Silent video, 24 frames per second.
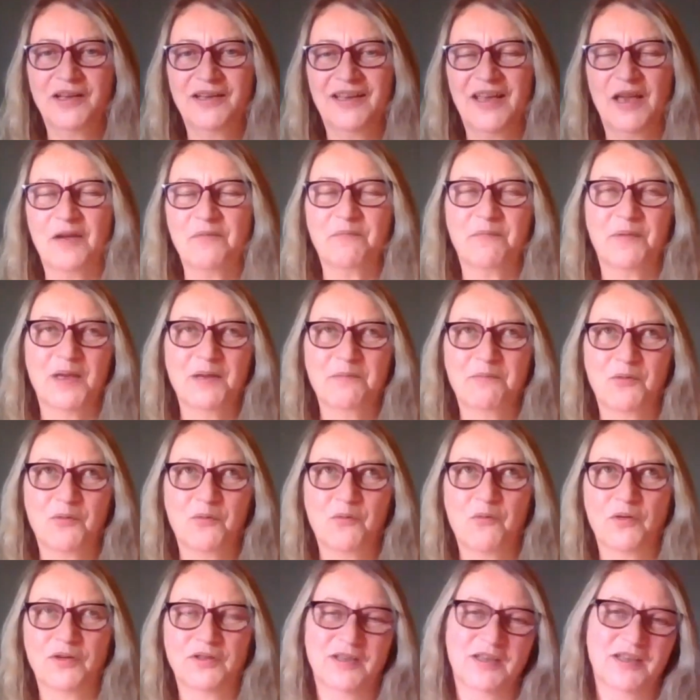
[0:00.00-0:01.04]
get people
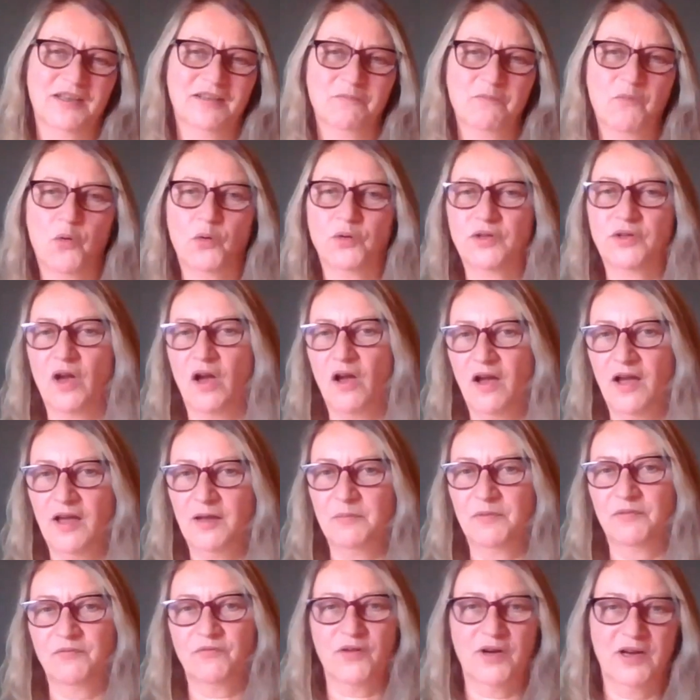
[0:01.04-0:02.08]
wanting more time
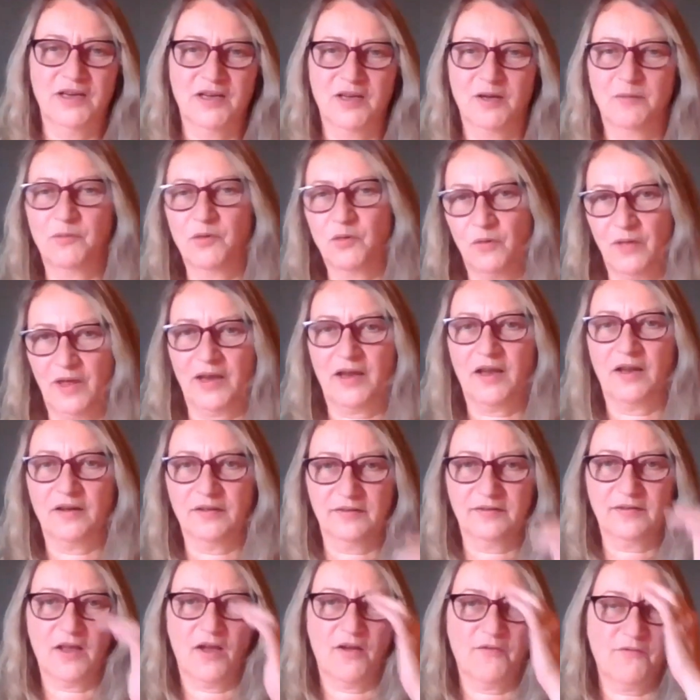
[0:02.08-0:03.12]
and freedom and all that kind of
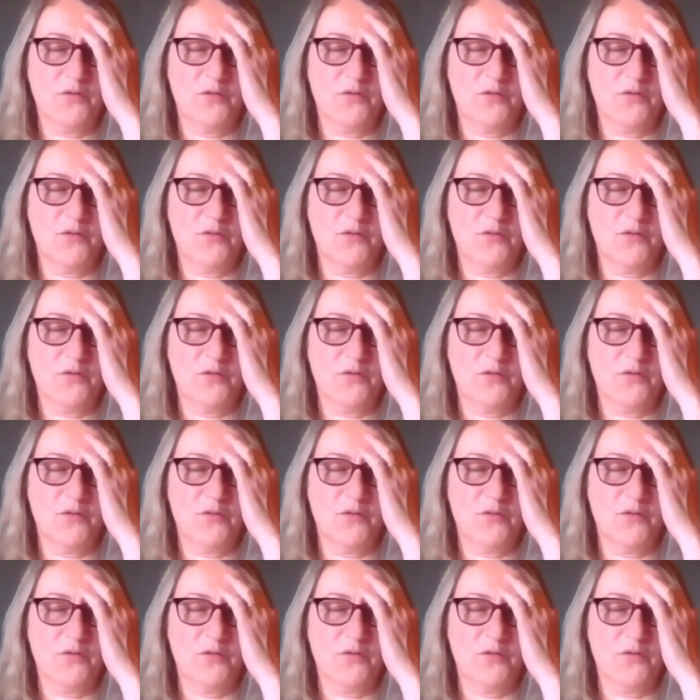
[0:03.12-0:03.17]
stuff,